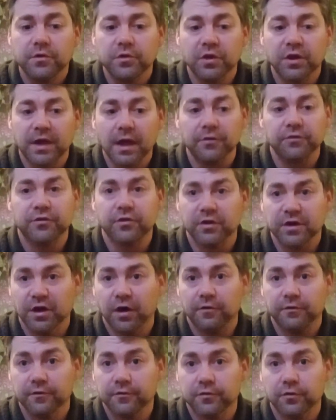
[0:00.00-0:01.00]
You can turn it
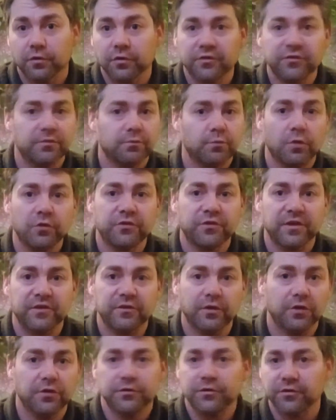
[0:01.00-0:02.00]
off, of course. Once
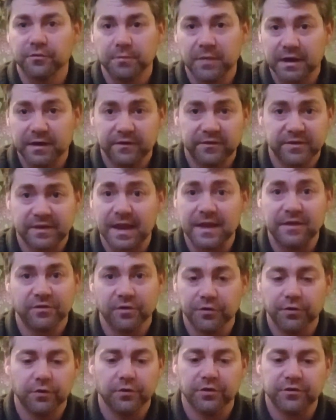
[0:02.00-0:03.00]
it's on, doesn't mean it stays
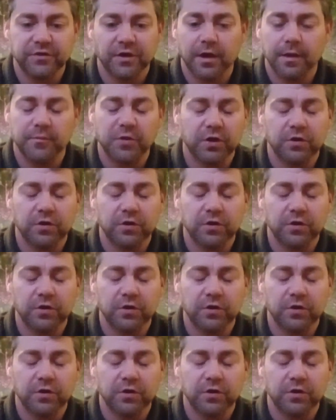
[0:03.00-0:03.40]
on all the time.